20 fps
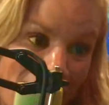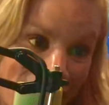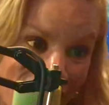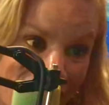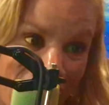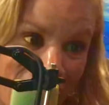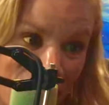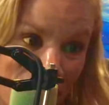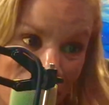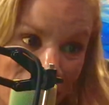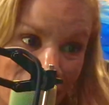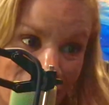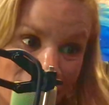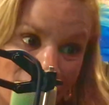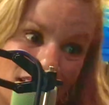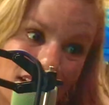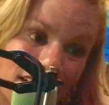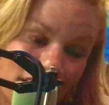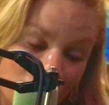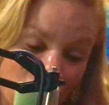And that
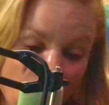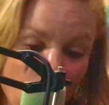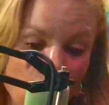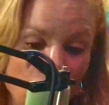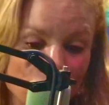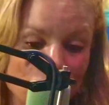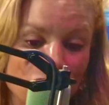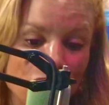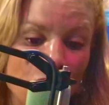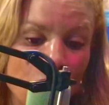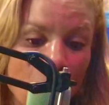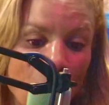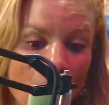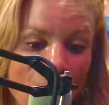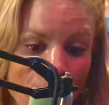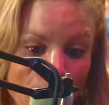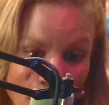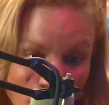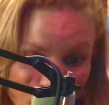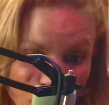means it's also
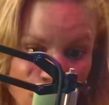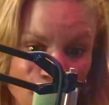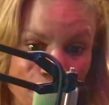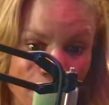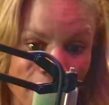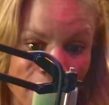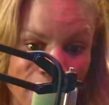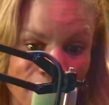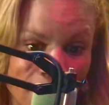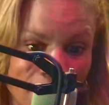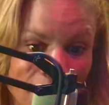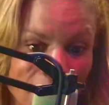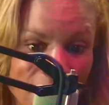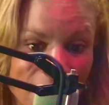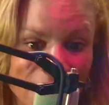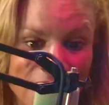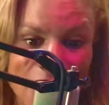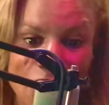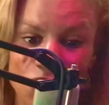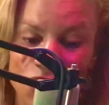permanent.
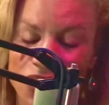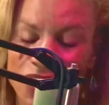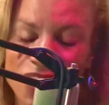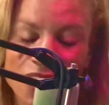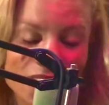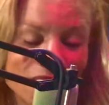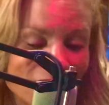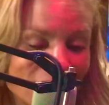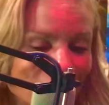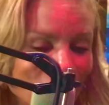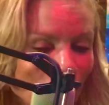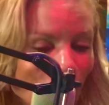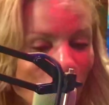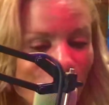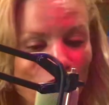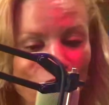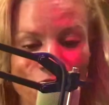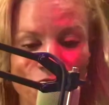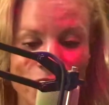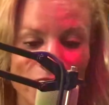Now, this is still
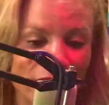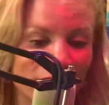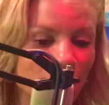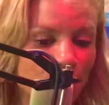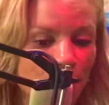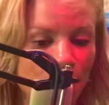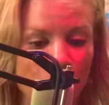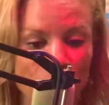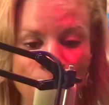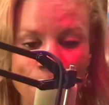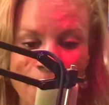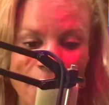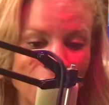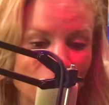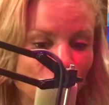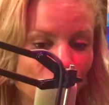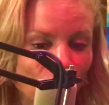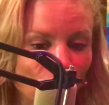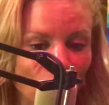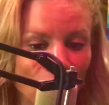very
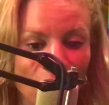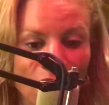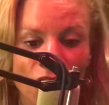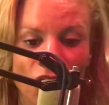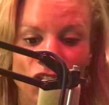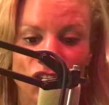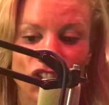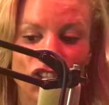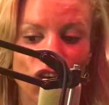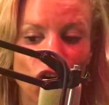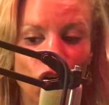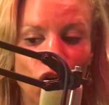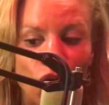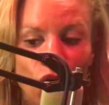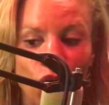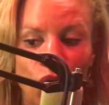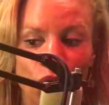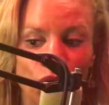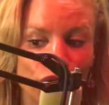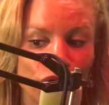experimental.
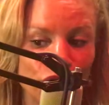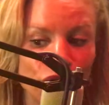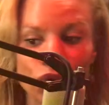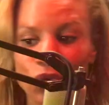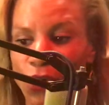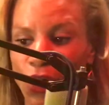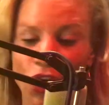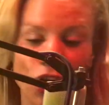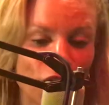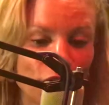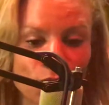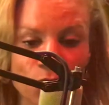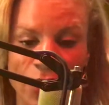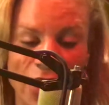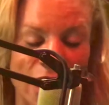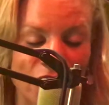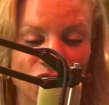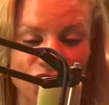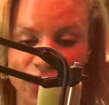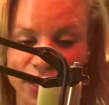So you heard what
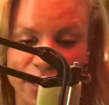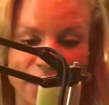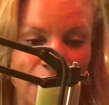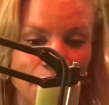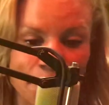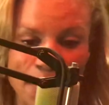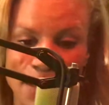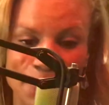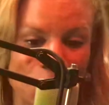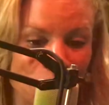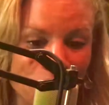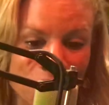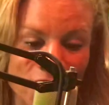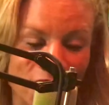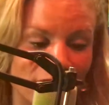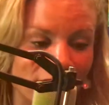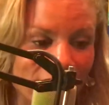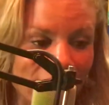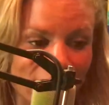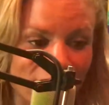I just said. Maybe you need
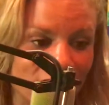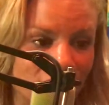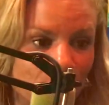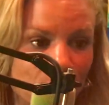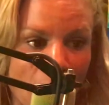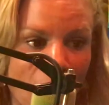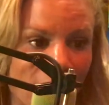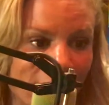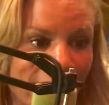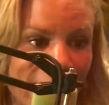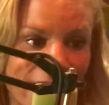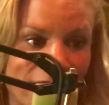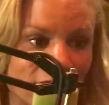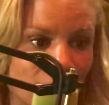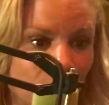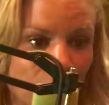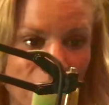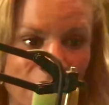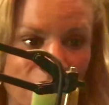to take this podcast and